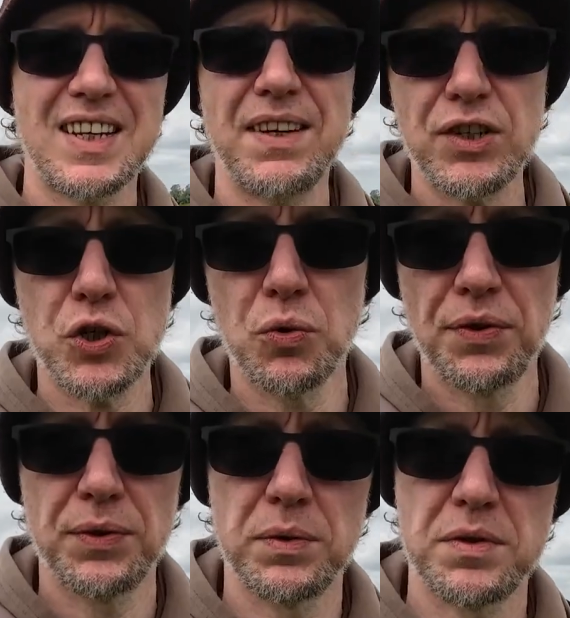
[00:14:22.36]
give us your
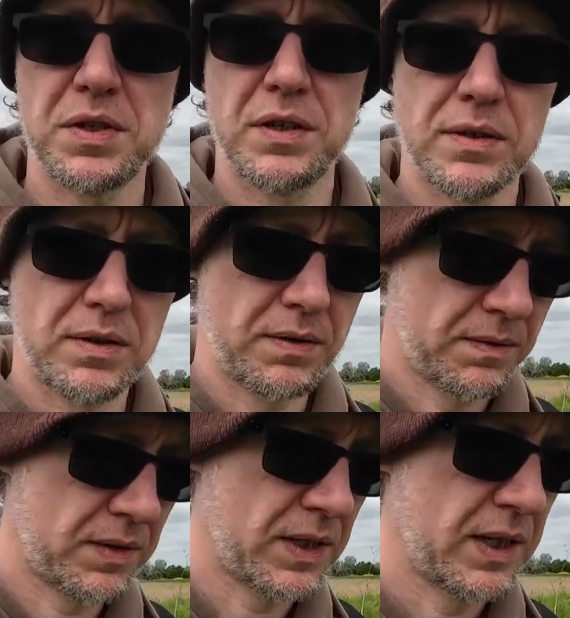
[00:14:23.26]
thoughts on
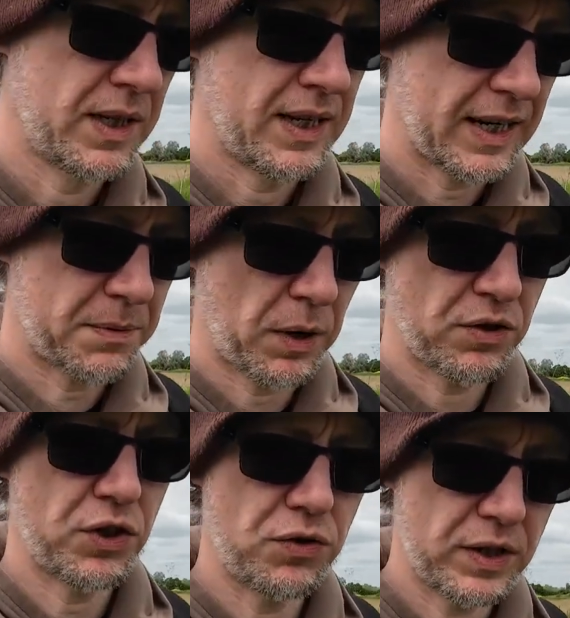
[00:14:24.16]

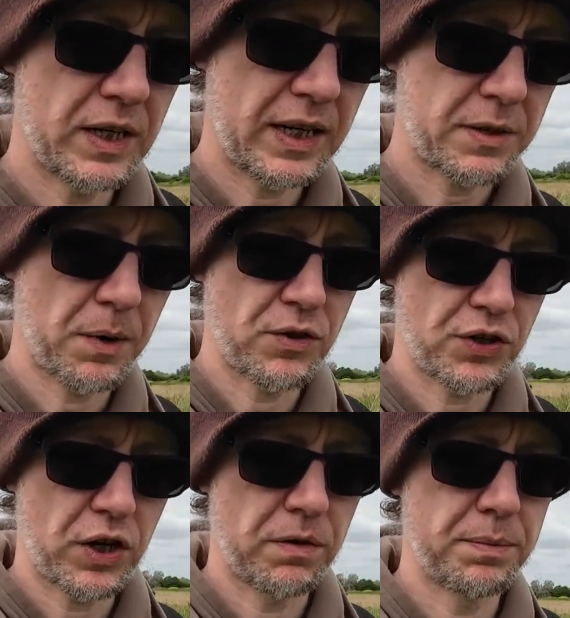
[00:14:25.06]
using
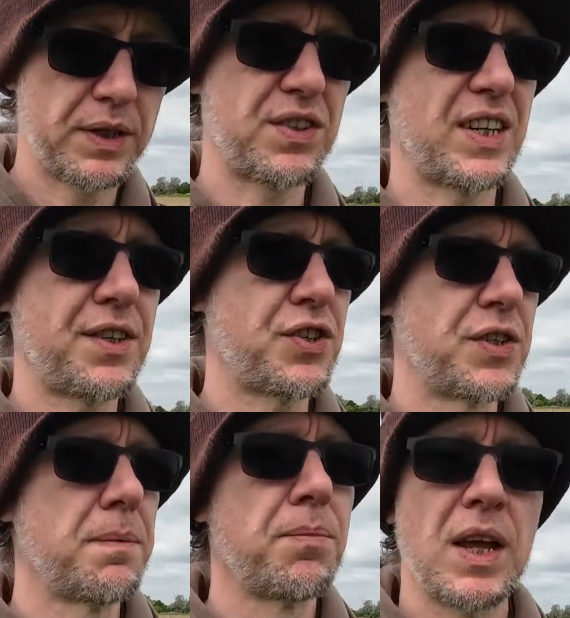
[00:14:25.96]
exposure compensation.
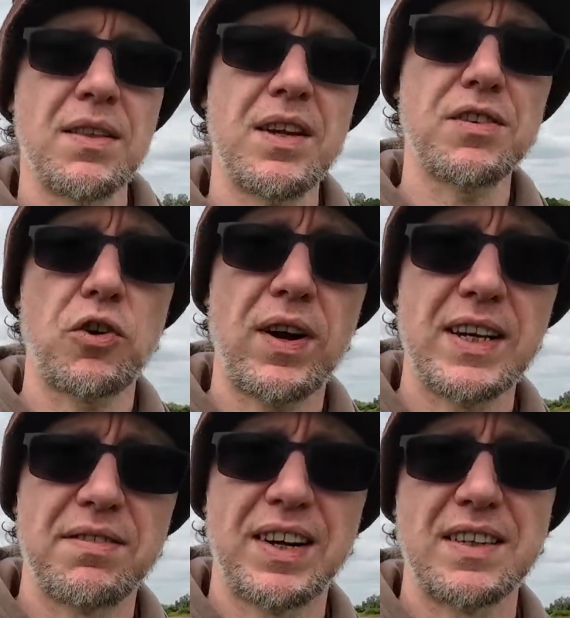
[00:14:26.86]
The other great
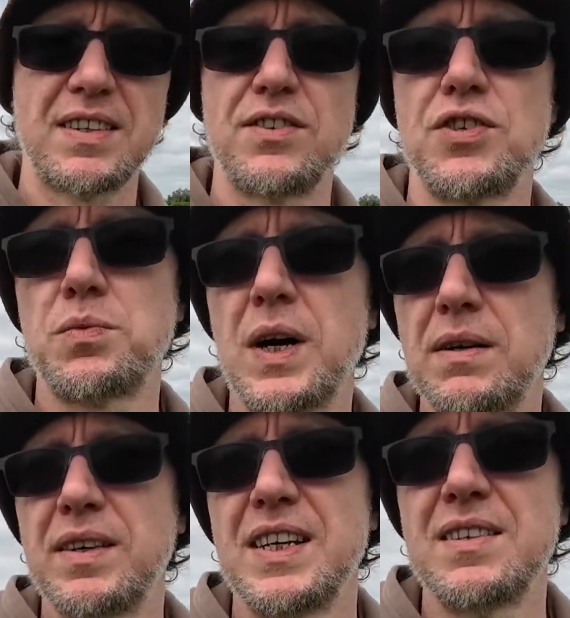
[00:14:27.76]
advantage as
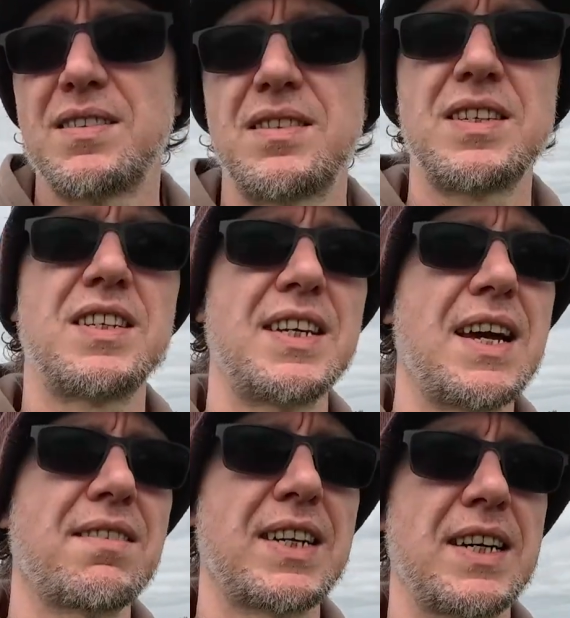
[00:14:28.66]
well is that
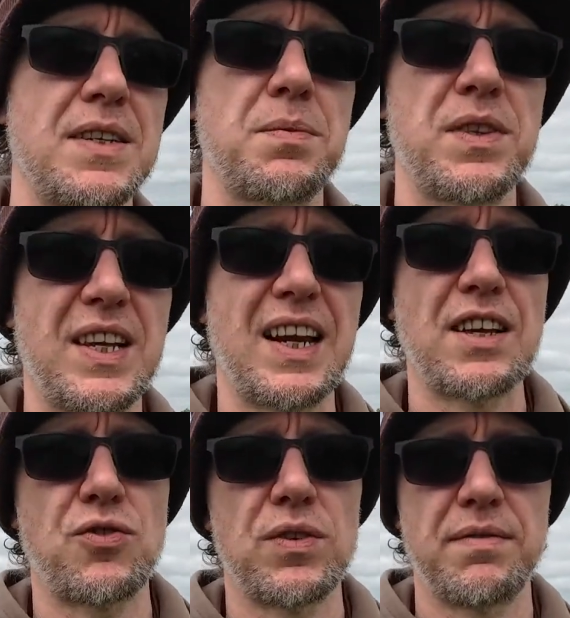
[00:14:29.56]
nowadays with the
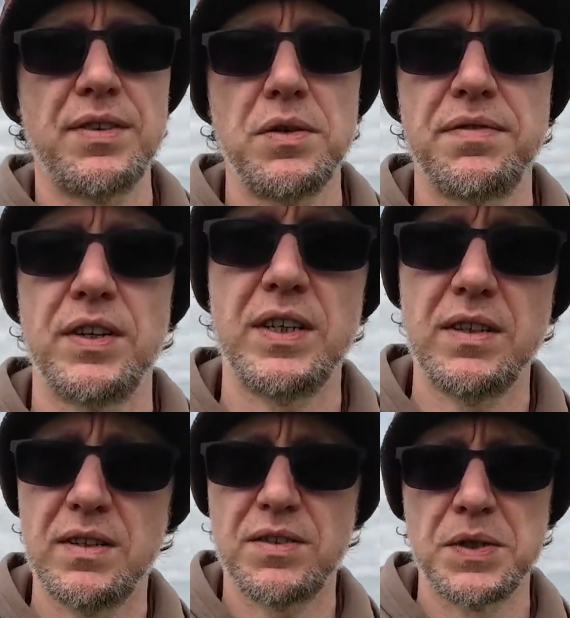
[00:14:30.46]
electronic
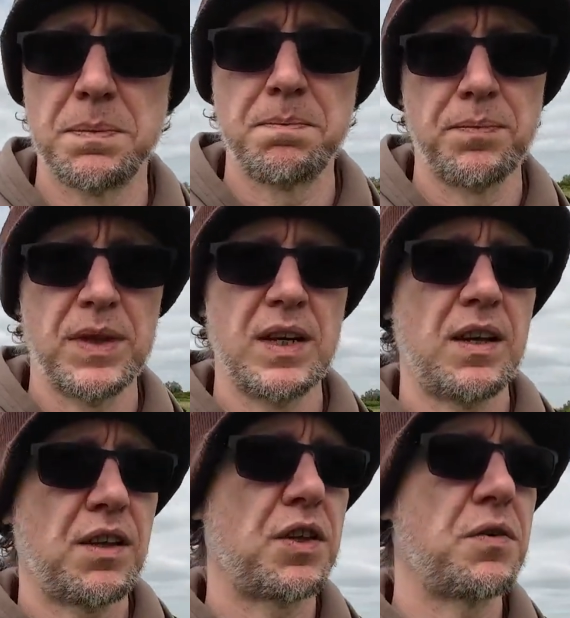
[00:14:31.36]
viewfinders,
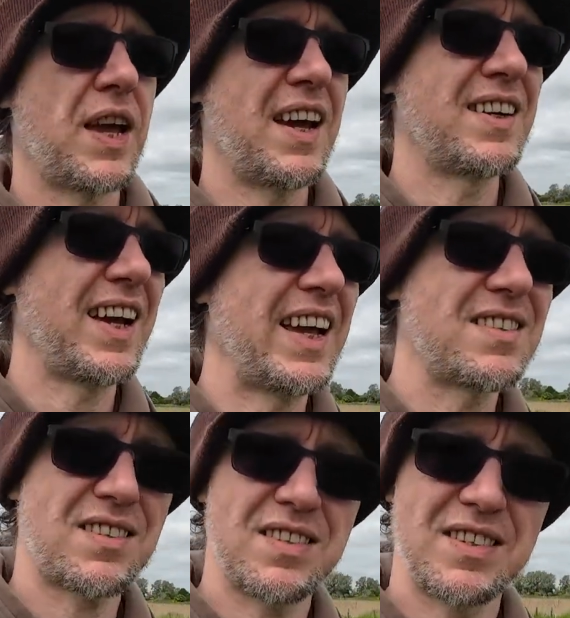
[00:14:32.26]
you get an
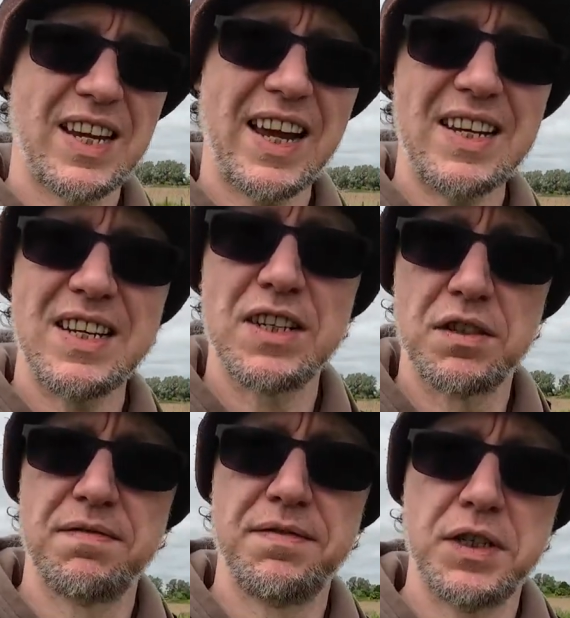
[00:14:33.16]

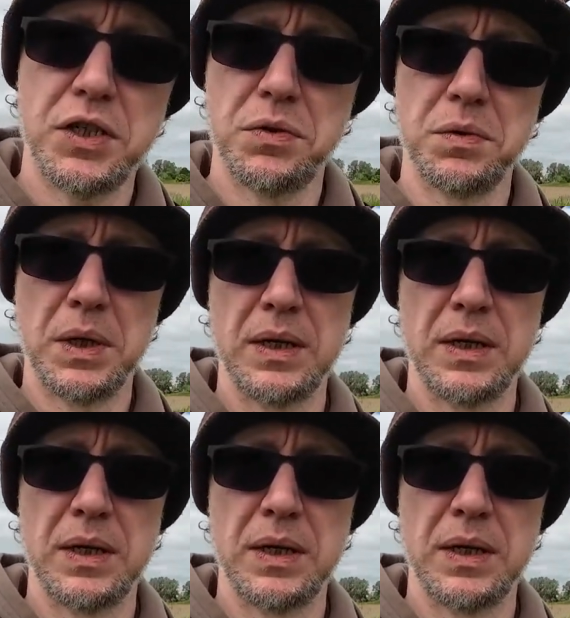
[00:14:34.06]
instantaneous view